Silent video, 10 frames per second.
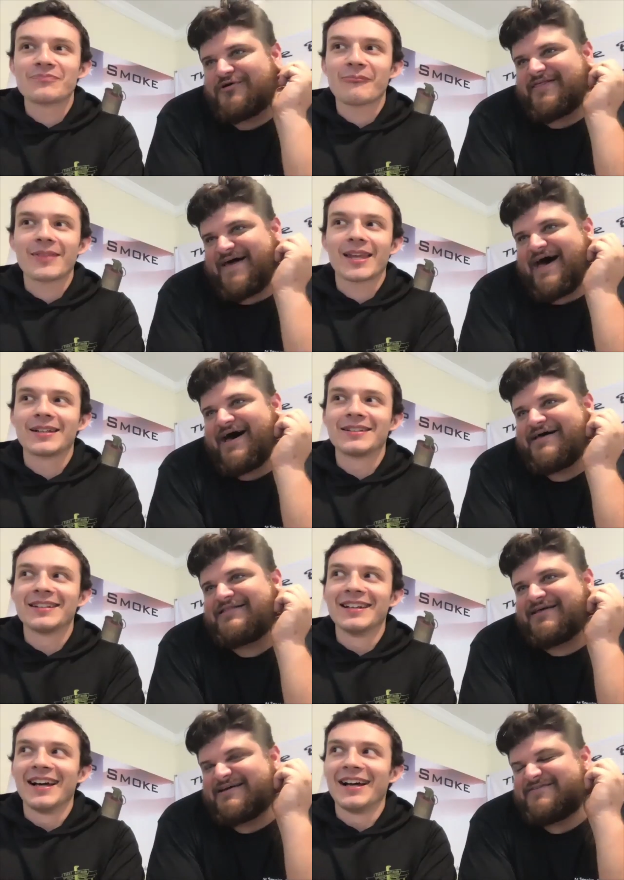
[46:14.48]
Speaker 1: than that.
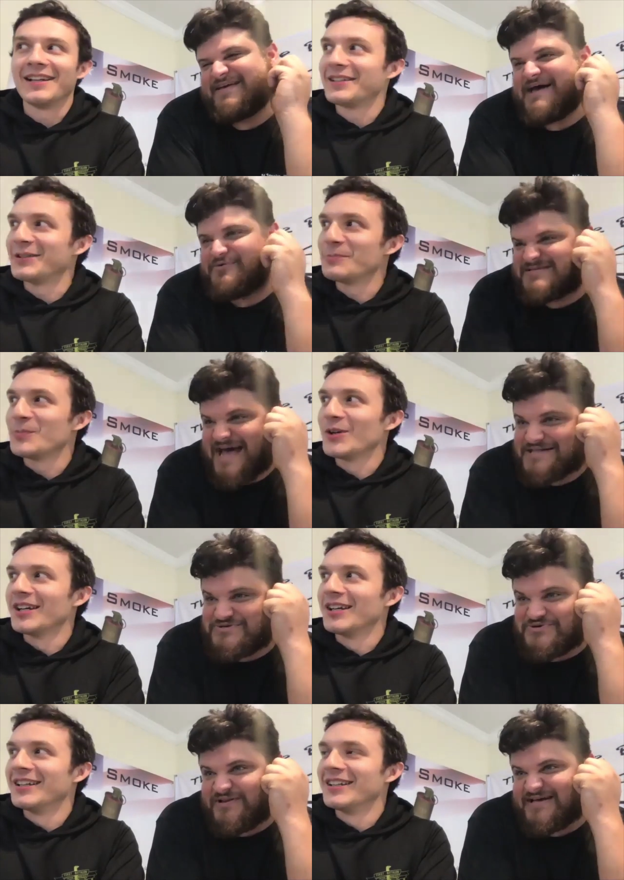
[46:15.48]
Like if he was
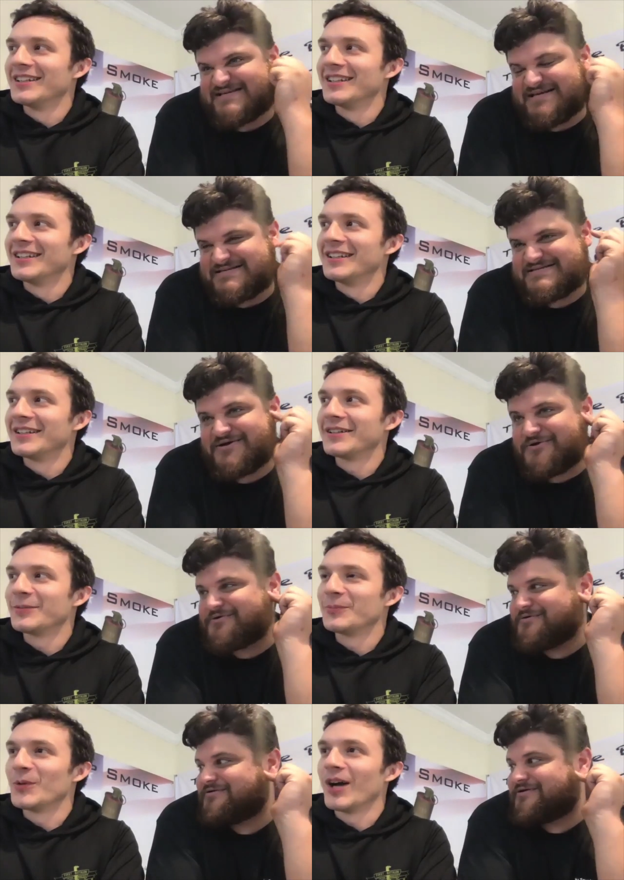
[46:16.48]
tattooless, he'd
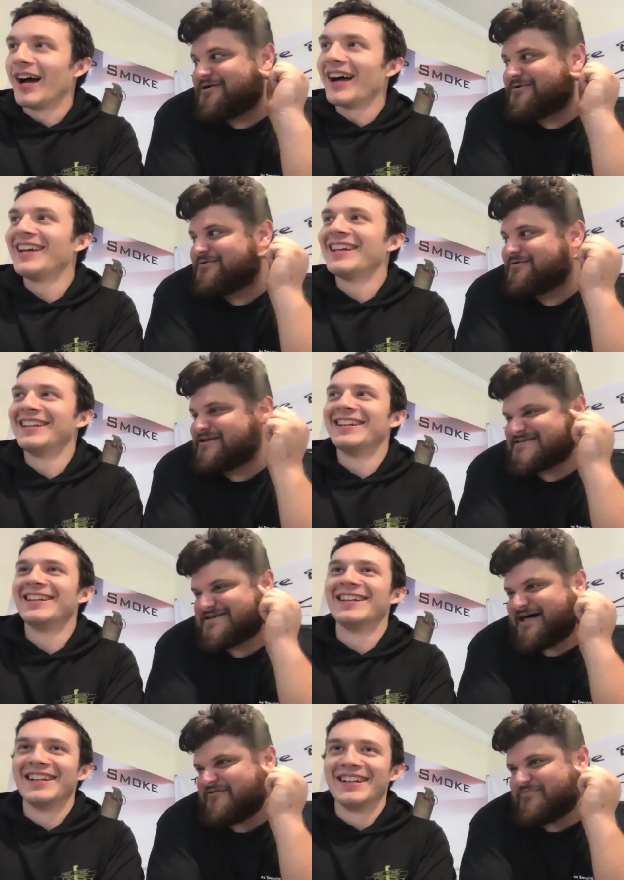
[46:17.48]
still, you know, he'd
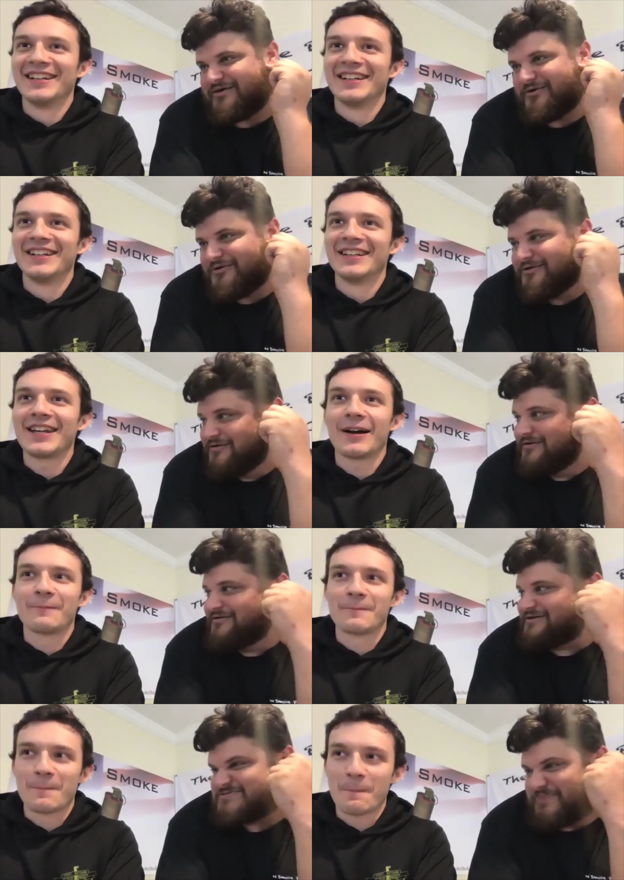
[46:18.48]
still have appeal. yeah.
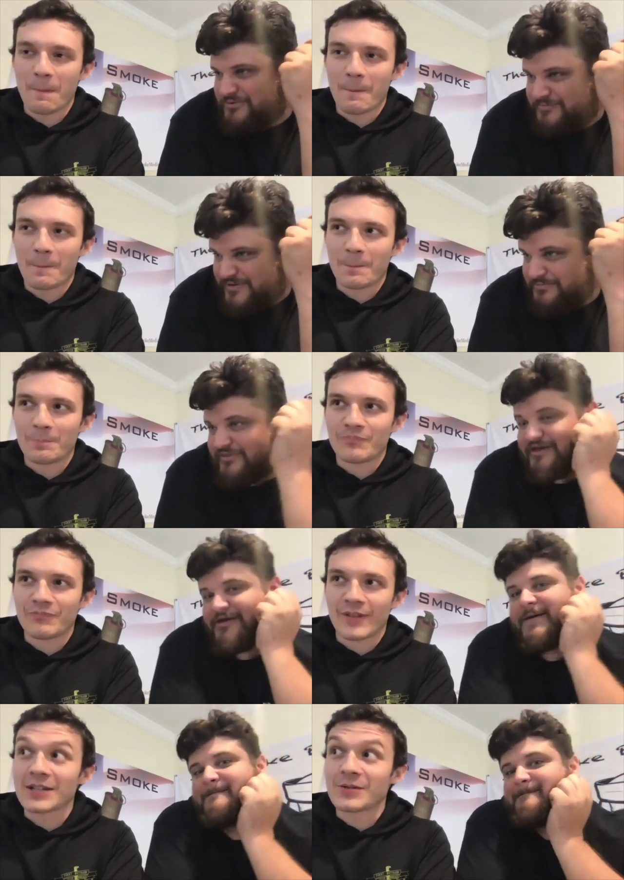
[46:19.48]
Despite what people
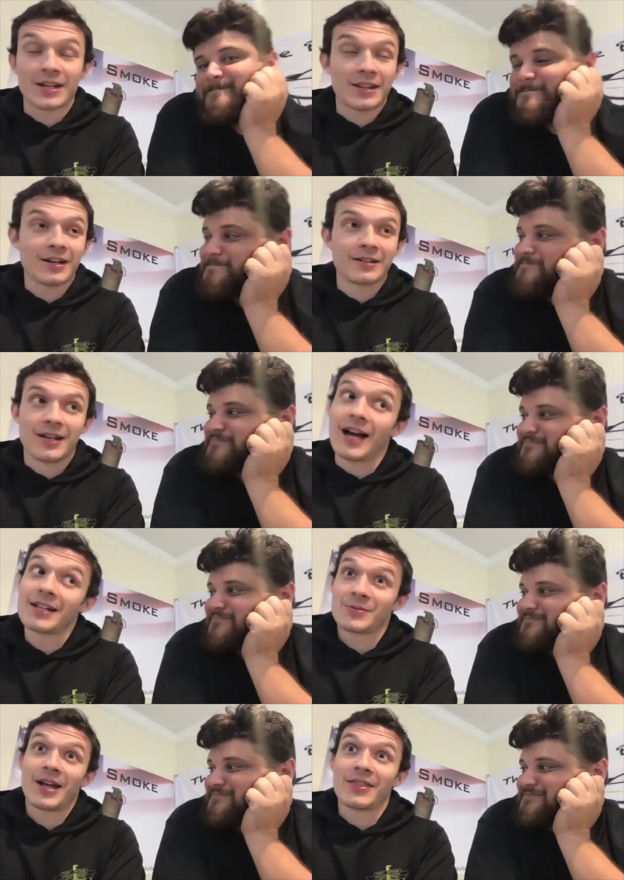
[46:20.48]
think.
Speaker 2: That's what I.
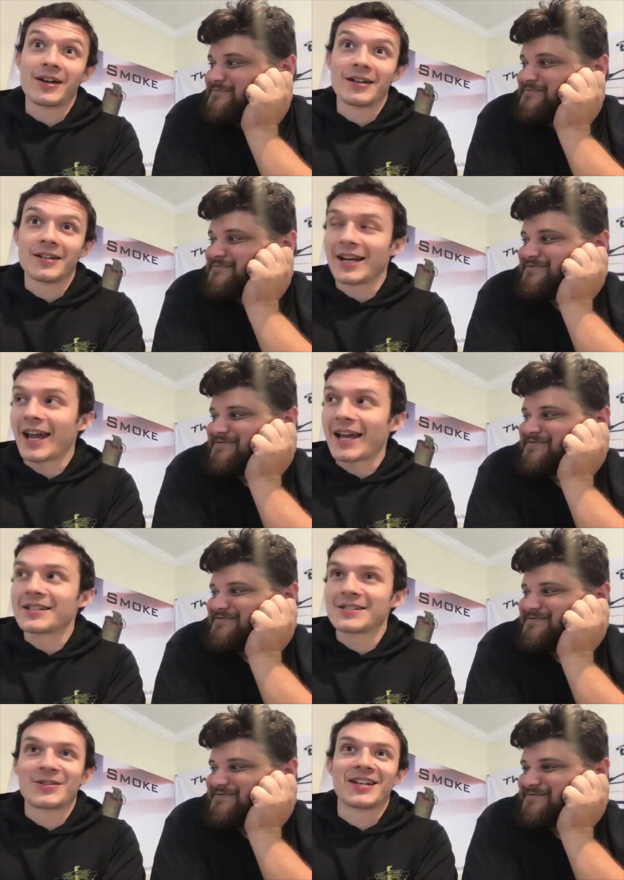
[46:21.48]
That's what I thought. Then I had
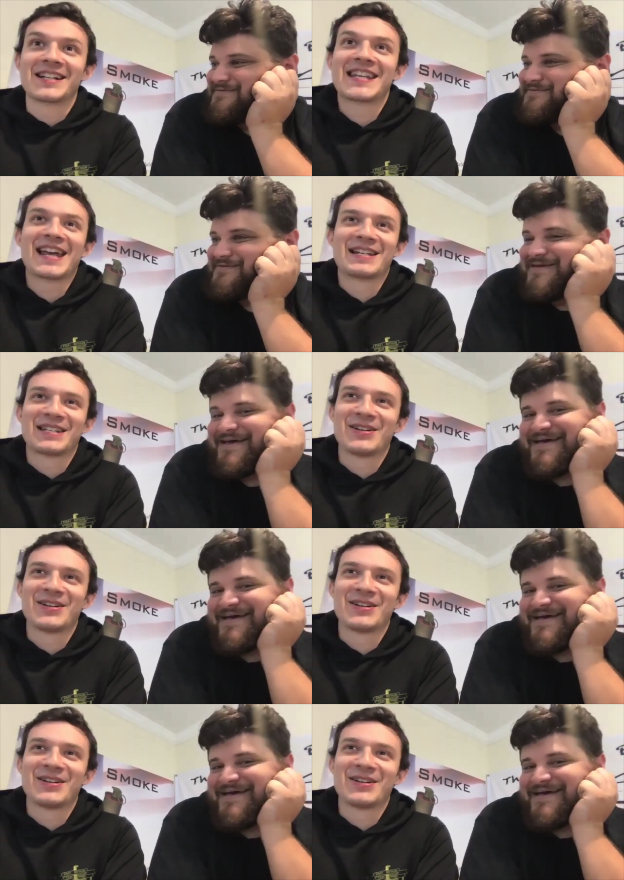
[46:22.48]
to start getting tattoos.